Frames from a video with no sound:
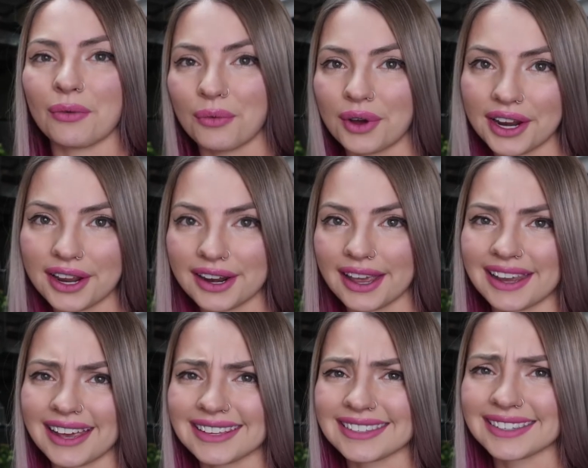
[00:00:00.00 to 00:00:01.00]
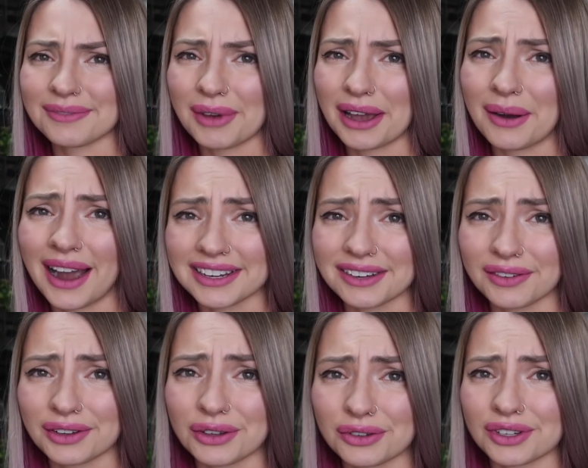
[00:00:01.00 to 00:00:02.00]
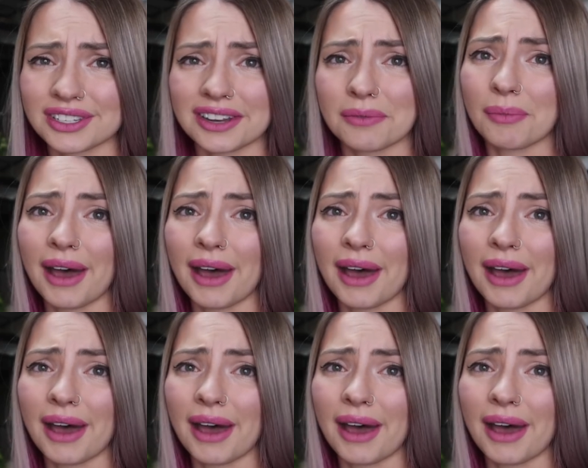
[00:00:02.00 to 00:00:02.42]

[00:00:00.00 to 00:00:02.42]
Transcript: wooden, I guess, bioactive enclosure instead of